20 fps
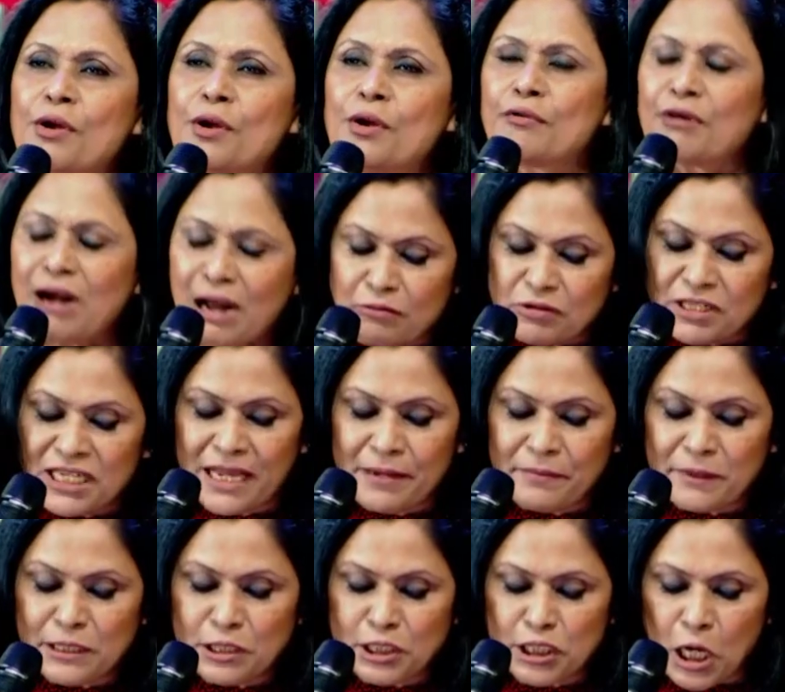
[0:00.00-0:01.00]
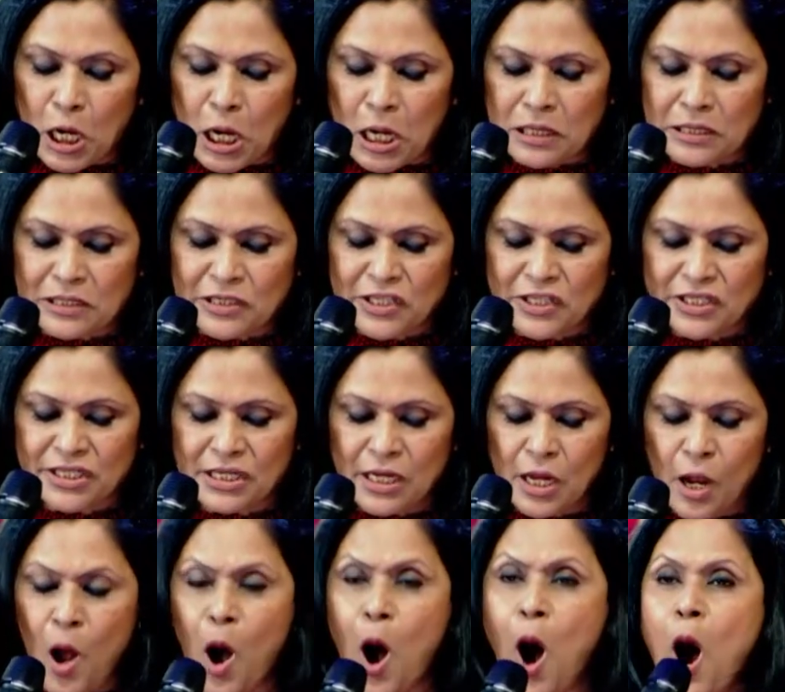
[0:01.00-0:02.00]
roundtable talks,
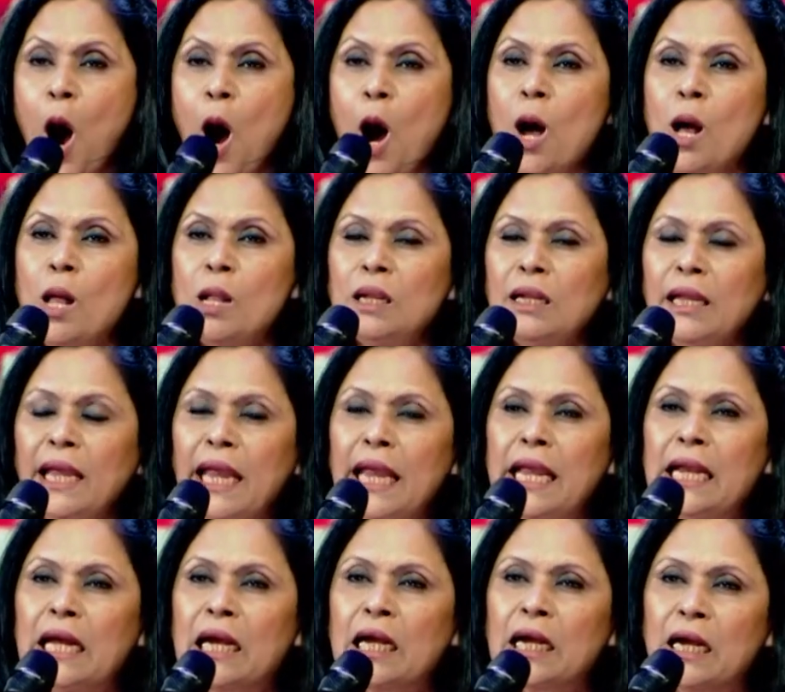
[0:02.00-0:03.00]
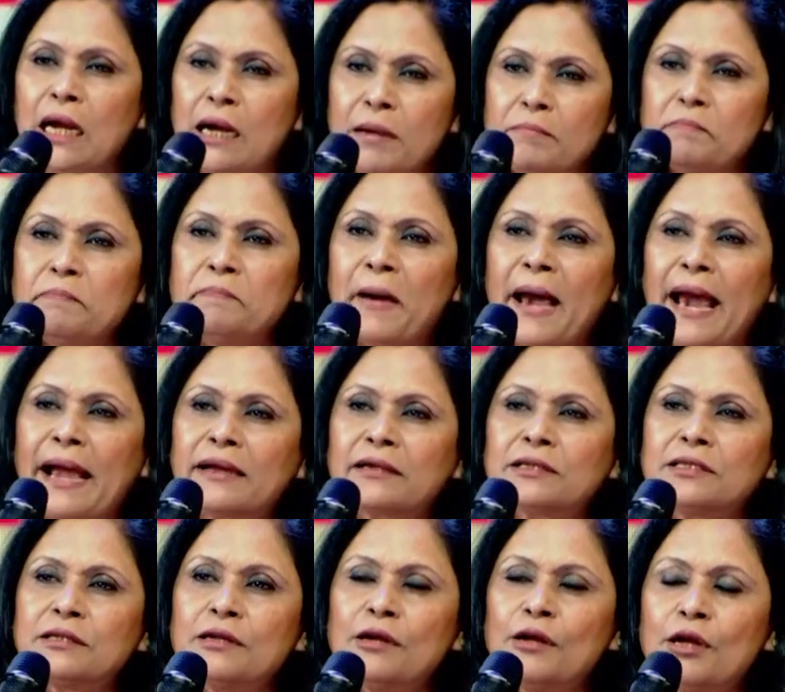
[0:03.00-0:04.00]
all in a compact